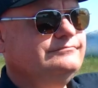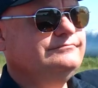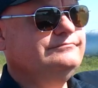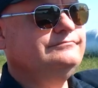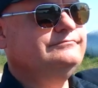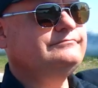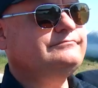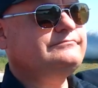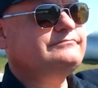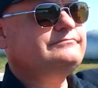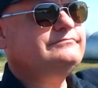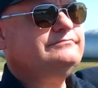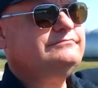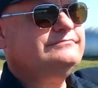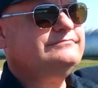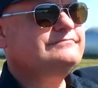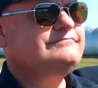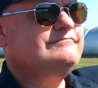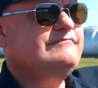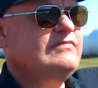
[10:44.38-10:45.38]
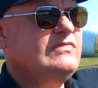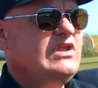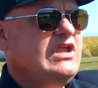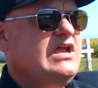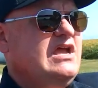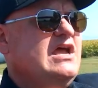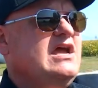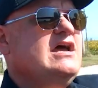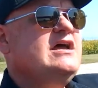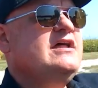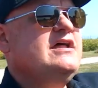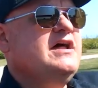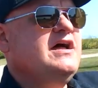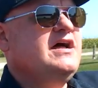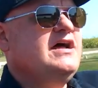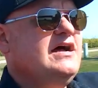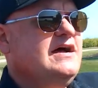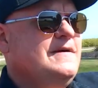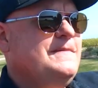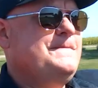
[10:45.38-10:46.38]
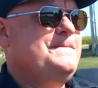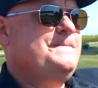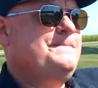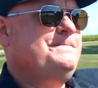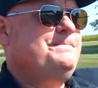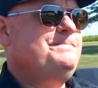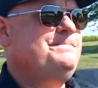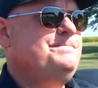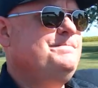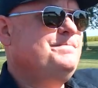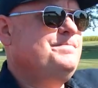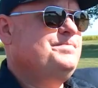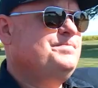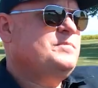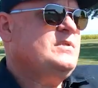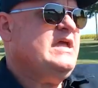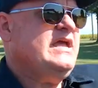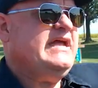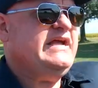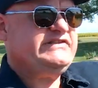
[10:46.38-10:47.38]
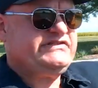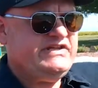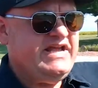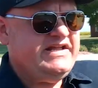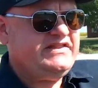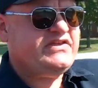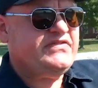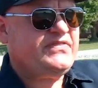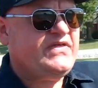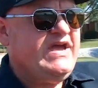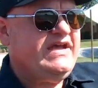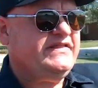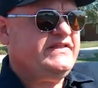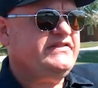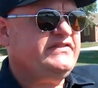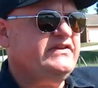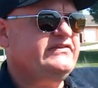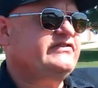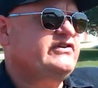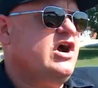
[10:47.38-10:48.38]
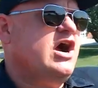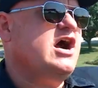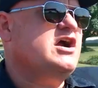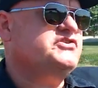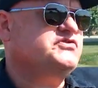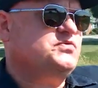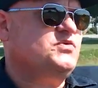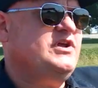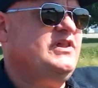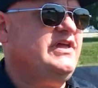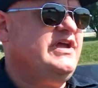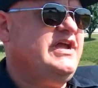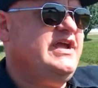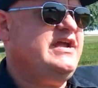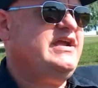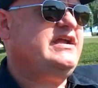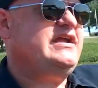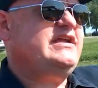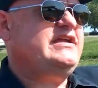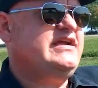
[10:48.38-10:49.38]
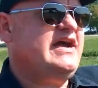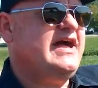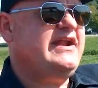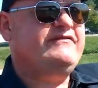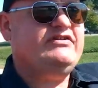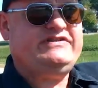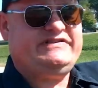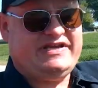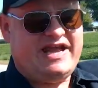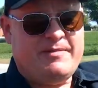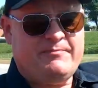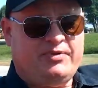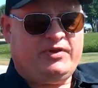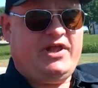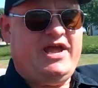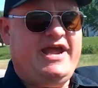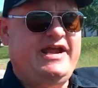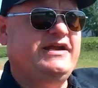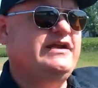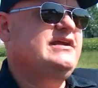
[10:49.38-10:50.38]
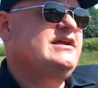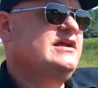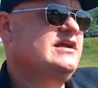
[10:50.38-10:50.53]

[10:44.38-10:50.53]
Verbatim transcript: It still pulls, it's great. It's neat to think that this car is really kind of a template